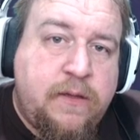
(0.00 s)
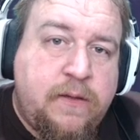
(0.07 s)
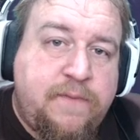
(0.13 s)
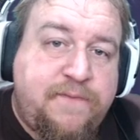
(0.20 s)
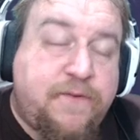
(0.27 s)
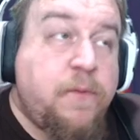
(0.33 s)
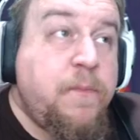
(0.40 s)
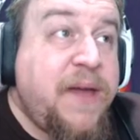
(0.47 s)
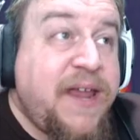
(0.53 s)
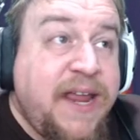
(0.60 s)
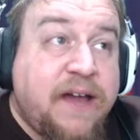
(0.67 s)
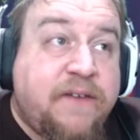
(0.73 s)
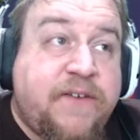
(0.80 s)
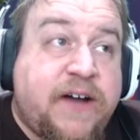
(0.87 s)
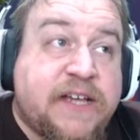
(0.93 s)
For many
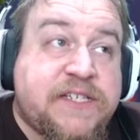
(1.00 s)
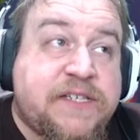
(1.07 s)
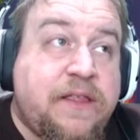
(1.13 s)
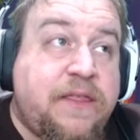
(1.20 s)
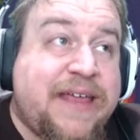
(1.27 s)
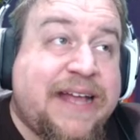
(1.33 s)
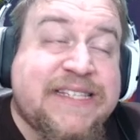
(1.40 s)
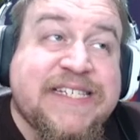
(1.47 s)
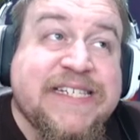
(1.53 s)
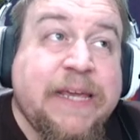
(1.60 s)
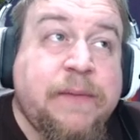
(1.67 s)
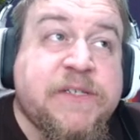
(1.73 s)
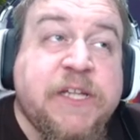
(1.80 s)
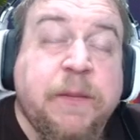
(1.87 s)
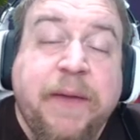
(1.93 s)
of us, that
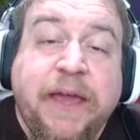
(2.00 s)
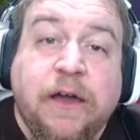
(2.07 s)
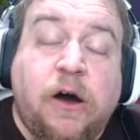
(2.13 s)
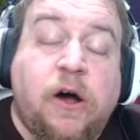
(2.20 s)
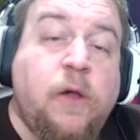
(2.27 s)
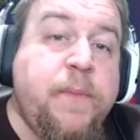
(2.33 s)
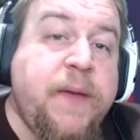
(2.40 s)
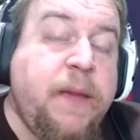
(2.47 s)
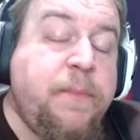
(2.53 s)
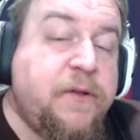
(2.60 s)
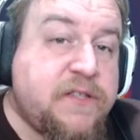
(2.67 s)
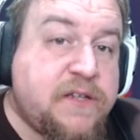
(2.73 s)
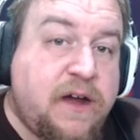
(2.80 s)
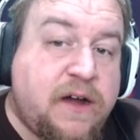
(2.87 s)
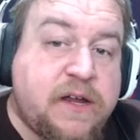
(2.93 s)
seems to be all people
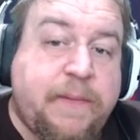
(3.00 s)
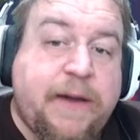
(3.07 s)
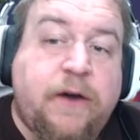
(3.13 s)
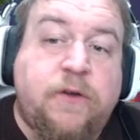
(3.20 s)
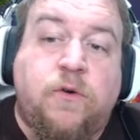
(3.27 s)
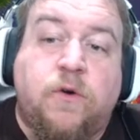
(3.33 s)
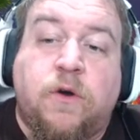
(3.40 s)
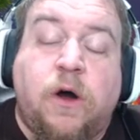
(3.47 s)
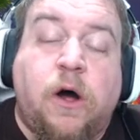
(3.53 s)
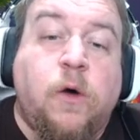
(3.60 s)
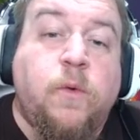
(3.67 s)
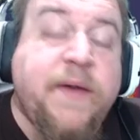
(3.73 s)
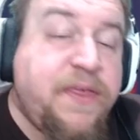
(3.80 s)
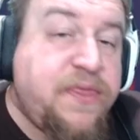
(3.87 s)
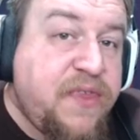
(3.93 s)
talk about, or all
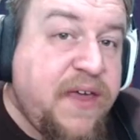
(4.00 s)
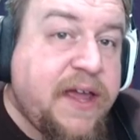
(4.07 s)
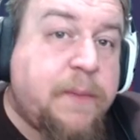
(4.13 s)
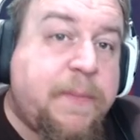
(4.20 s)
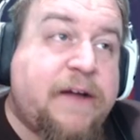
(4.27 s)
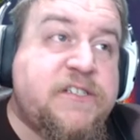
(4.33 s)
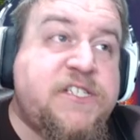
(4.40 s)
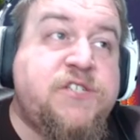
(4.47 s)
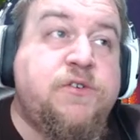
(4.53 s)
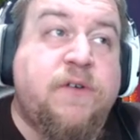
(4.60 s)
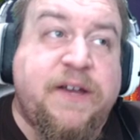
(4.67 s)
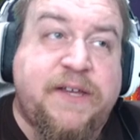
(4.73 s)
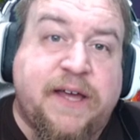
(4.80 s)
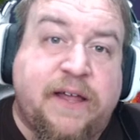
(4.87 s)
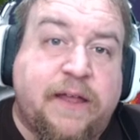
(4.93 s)
we think about
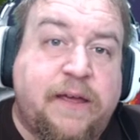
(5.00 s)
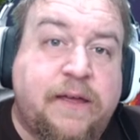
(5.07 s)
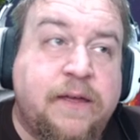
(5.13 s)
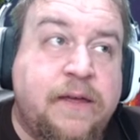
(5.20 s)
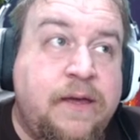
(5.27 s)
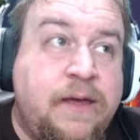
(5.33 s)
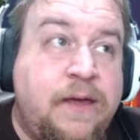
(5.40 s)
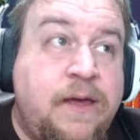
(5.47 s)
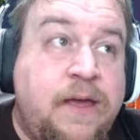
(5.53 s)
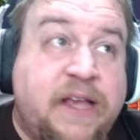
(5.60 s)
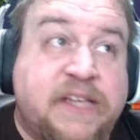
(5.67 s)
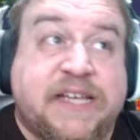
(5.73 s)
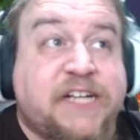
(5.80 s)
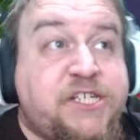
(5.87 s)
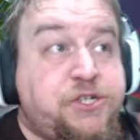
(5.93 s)
storytelling.
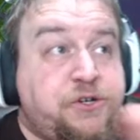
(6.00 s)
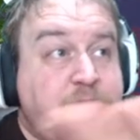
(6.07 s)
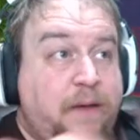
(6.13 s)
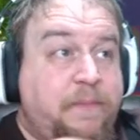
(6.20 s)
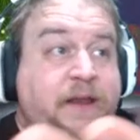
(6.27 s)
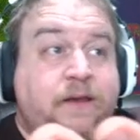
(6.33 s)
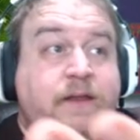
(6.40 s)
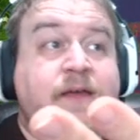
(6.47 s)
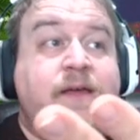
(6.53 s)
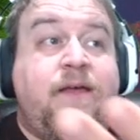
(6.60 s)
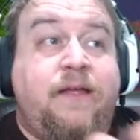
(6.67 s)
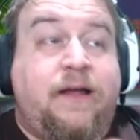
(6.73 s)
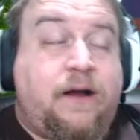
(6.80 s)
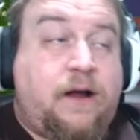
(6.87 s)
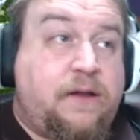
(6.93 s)
Is that true? I mean,
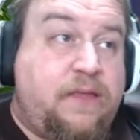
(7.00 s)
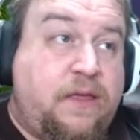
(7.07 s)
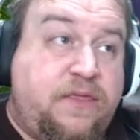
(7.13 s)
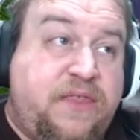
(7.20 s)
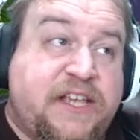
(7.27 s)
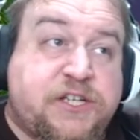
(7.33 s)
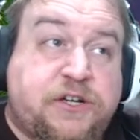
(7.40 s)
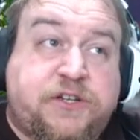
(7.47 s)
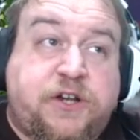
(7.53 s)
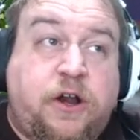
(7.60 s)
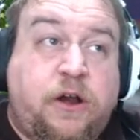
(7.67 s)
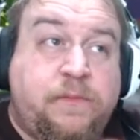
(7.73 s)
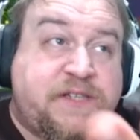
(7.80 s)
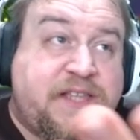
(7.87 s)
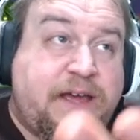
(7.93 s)
these are
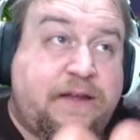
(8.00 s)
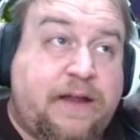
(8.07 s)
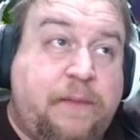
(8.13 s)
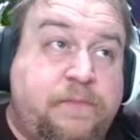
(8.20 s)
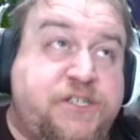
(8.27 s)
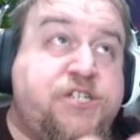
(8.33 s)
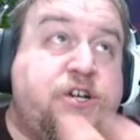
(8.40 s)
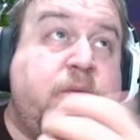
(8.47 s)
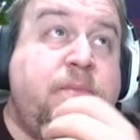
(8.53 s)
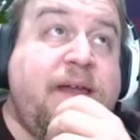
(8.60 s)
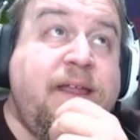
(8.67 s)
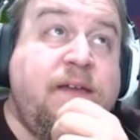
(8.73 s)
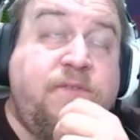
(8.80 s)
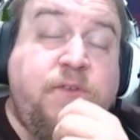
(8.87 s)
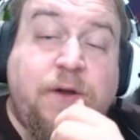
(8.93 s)
terms that I'm sure
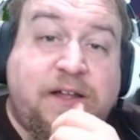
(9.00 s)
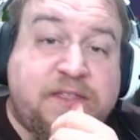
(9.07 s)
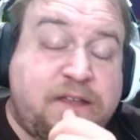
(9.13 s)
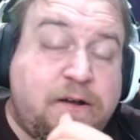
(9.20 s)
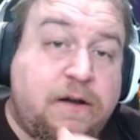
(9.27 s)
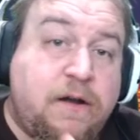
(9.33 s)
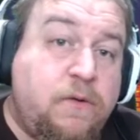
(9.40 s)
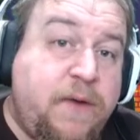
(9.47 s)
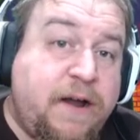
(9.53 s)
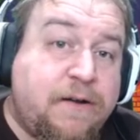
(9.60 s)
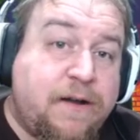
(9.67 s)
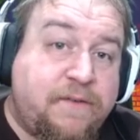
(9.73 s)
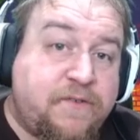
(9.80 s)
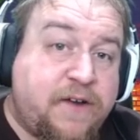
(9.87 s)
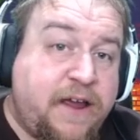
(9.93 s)
many of you out there are aware
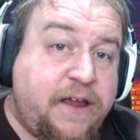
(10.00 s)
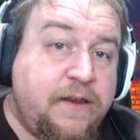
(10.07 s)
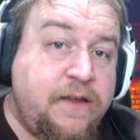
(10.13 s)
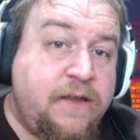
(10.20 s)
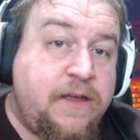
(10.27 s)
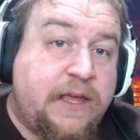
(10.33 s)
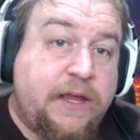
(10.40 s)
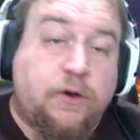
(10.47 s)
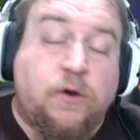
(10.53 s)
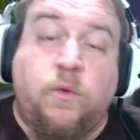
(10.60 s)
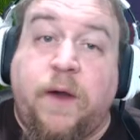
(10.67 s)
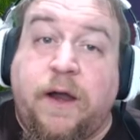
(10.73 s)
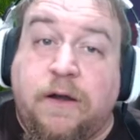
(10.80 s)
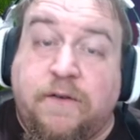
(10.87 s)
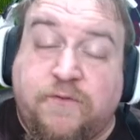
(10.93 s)
of, right? You're
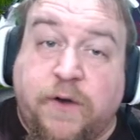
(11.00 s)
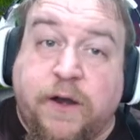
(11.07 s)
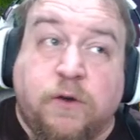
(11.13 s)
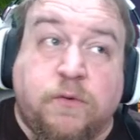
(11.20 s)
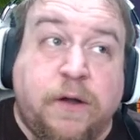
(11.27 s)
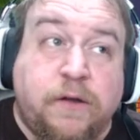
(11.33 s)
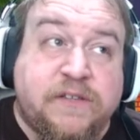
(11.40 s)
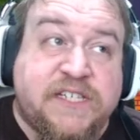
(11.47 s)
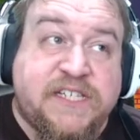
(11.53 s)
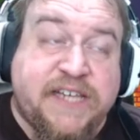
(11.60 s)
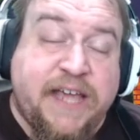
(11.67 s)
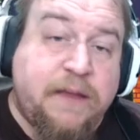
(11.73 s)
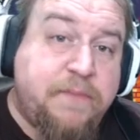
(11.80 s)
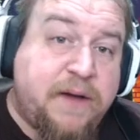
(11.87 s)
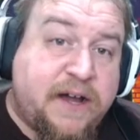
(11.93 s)
aware of railroad and
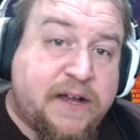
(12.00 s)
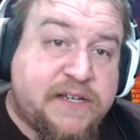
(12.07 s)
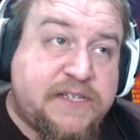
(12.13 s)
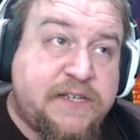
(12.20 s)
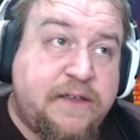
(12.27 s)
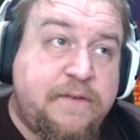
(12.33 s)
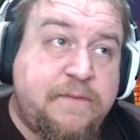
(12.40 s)
sandbox.